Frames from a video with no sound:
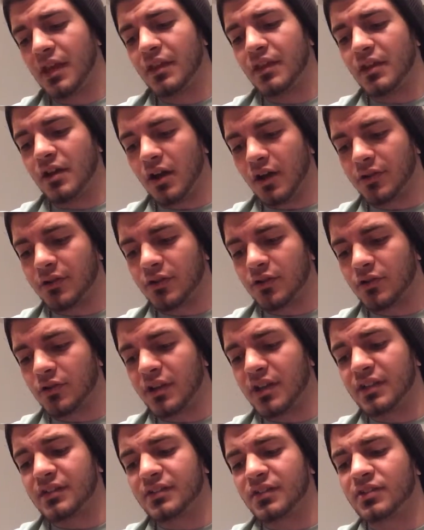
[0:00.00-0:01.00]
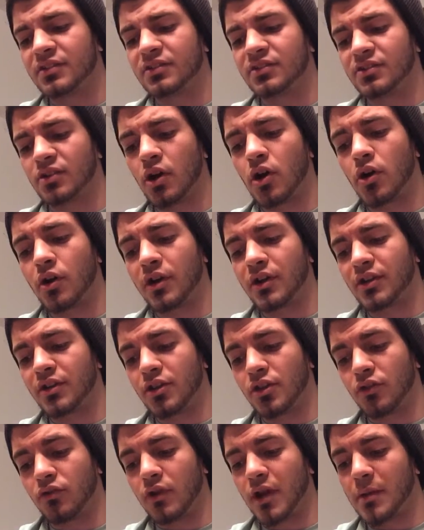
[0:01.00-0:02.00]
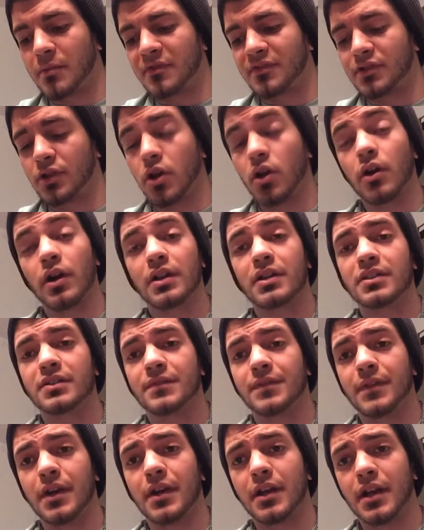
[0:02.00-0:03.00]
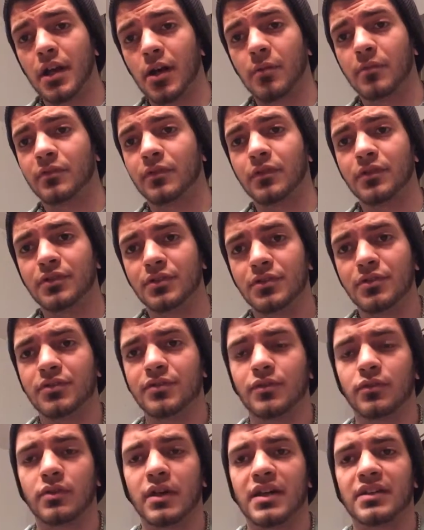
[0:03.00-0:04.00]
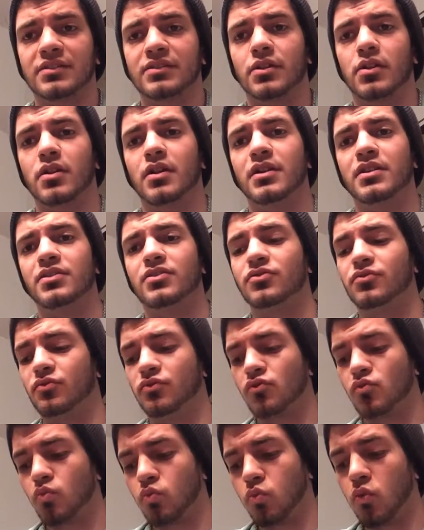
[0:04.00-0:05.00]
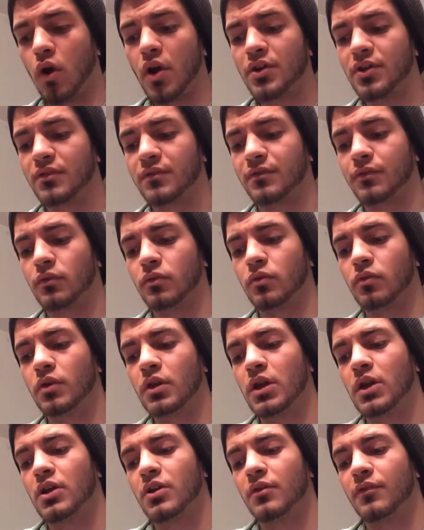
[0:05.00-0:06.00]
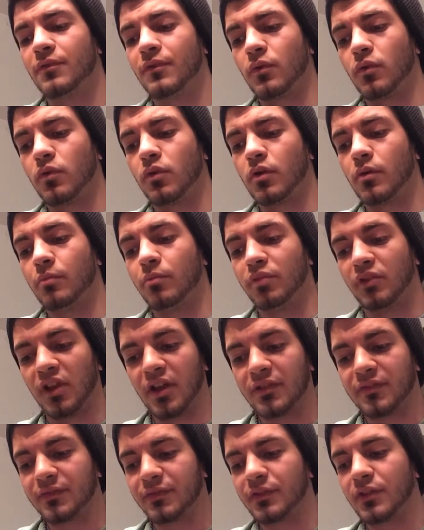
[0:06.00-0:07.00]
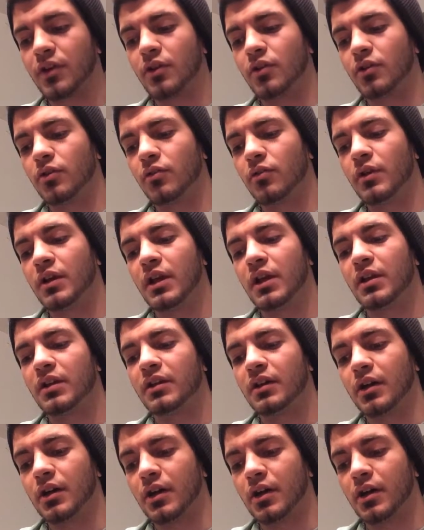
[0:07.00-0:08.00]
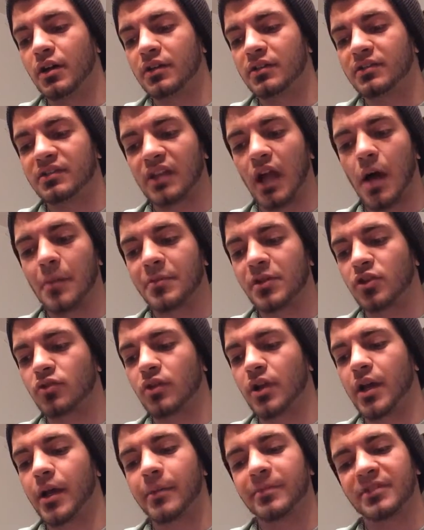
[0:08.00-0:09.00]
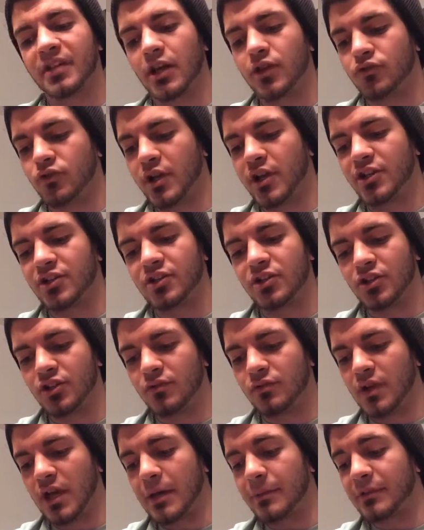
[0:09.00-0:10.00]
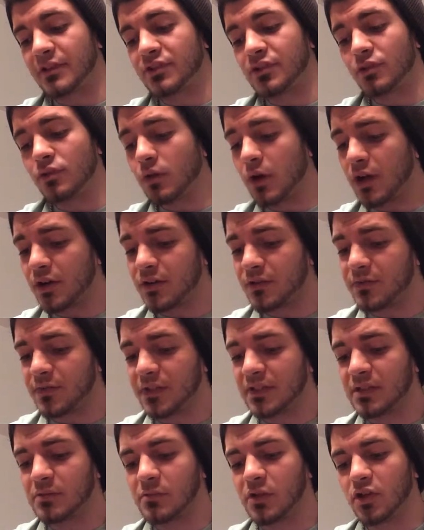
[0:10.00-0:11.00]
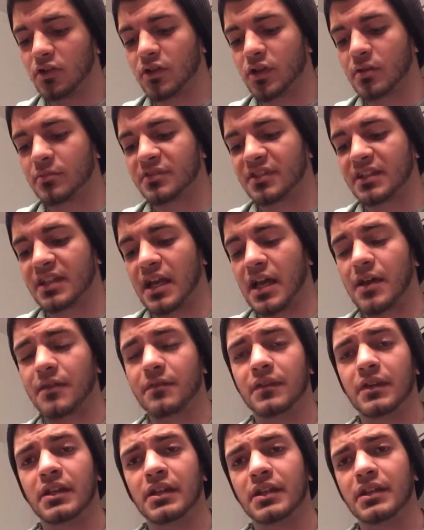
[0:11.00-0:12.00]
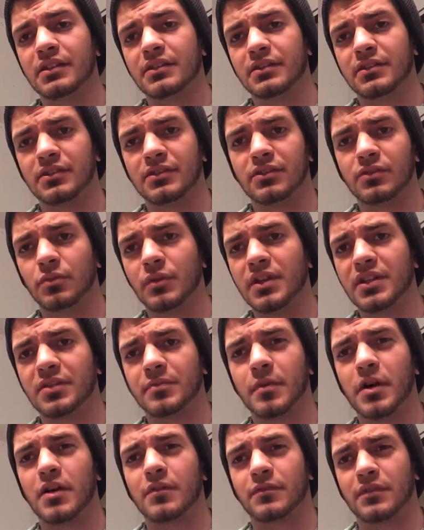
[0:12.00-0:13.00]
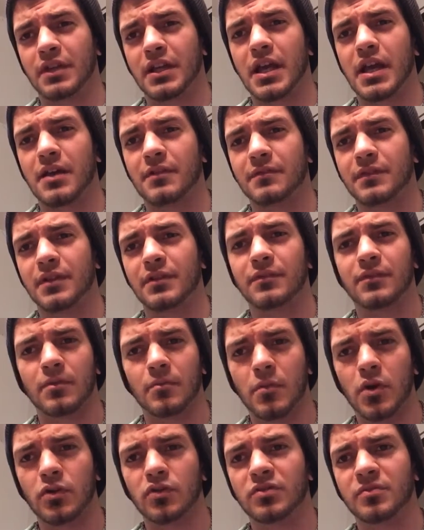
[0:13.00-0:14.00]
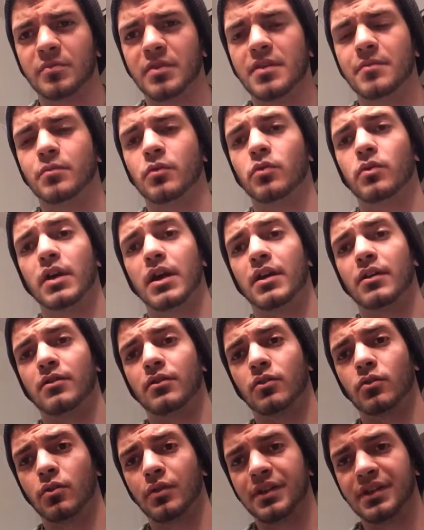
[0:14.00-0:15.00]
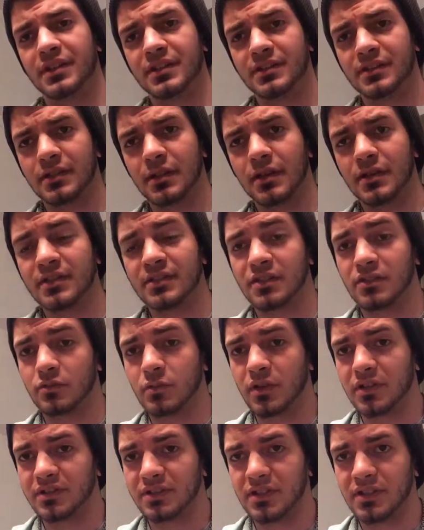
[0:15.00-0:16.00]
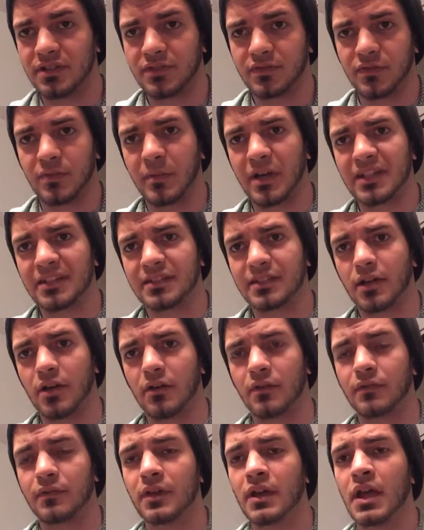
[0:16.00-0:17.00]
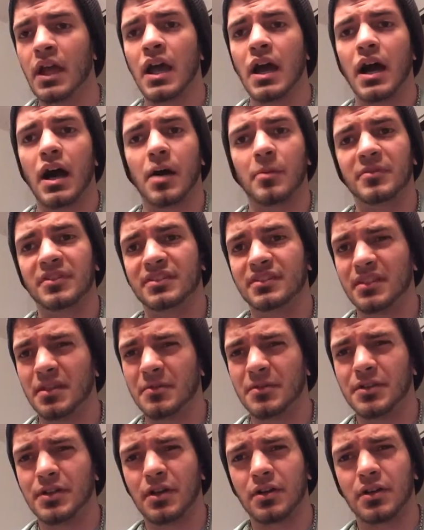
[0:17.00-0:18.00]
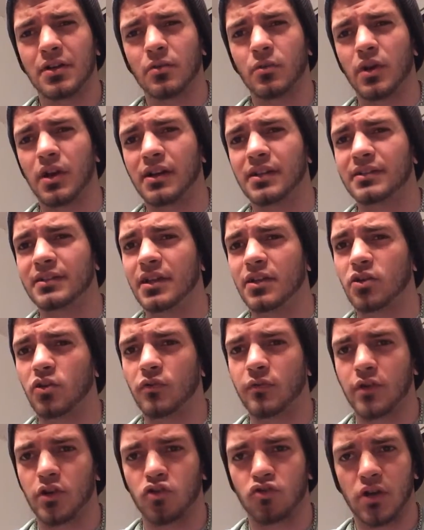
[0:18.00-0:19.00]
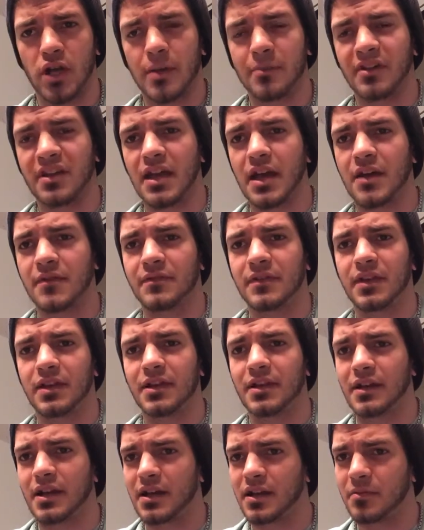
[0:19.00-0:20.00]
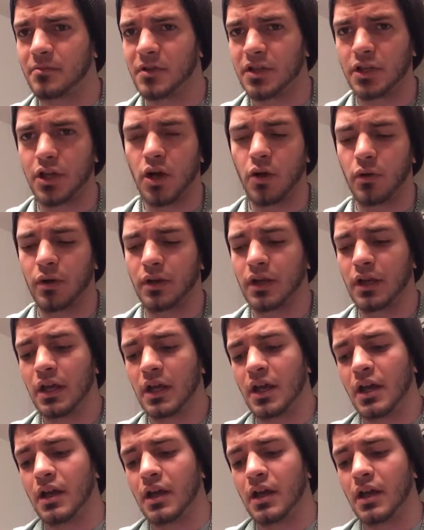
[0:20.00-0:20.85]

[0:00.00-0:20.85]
The other ingredients, such as taurine, the gram of taurine is very helpful and useful, as taurine is wonderful for blood flow, stopping cramps, hydration, you name it. 250 milligrams of caffeine is the sweet spot for caffeine for most people, and according to studies, as well as it is for myself. I'm a stim junkie where I could take over a gram of caffeine and I could be going.